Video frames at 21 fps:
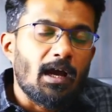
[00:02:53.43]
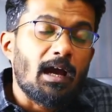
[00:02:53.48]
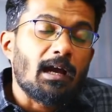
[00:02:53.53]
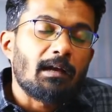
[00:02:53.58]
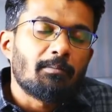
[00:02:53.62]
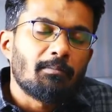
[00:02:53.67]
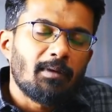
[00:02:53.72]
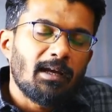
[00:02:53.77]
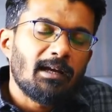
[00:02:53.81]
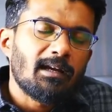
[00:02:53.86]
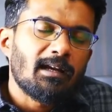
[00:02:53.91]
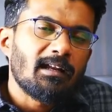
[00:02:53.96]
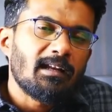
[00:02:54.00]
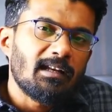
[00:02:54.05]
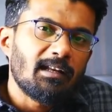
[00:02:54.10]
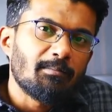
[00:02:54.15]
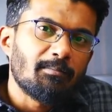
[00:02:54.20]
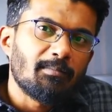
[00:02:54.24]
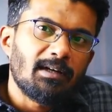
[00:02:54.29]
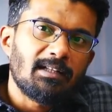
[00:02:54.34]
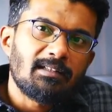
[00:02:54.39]
made
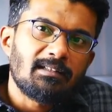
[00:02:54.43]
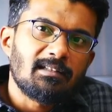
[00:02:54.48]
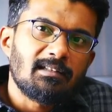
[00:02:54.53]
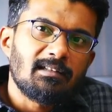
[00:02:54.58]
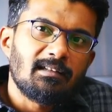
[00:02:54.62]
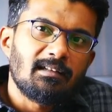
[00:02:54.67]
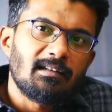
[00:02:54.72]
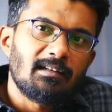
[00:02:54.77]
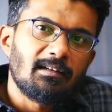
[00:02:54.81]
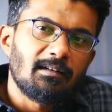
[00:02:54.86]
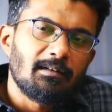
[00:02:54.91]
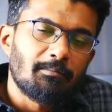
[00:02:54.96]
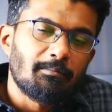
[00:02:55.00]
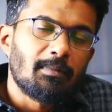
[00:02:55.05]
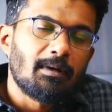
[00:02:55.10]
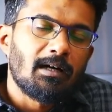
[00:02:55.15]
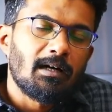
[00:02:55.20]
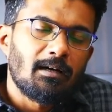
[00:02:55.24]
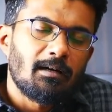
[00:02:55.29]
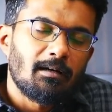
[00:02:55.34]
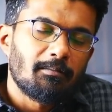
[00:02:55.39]
any
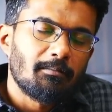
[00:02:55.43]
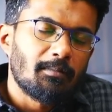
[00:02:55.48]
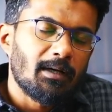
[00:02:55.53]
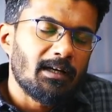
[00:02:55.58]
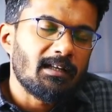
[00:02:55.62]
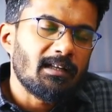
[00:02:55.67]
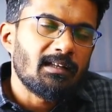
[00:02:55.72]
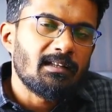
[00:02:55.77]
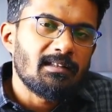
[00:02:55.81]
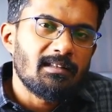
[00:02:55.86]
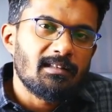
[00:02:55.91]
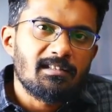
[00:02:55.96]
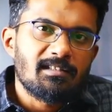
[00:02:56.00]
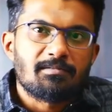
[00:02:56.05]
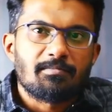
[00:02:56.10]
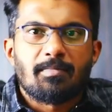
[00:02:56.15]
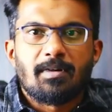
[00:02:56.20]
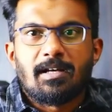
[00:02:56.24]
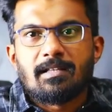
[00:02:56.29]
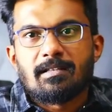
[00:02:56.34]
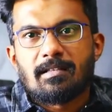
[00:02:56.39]
money in this
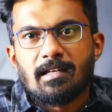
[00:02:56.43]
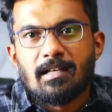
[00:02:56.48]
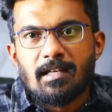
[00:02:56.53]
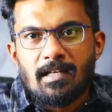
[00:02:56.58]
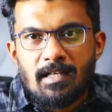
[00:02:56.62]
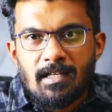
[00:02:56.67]
month,